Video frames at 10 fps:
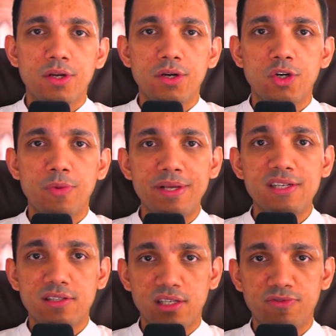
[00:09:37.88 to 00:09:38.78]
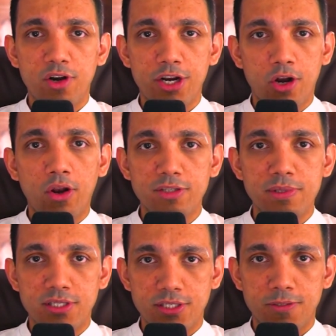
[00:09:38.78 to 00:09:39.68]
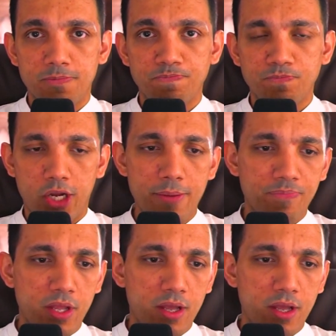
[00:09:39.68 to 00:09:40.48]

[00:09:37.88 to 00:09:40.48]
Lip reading: to be successful in a knowledge business. Okay.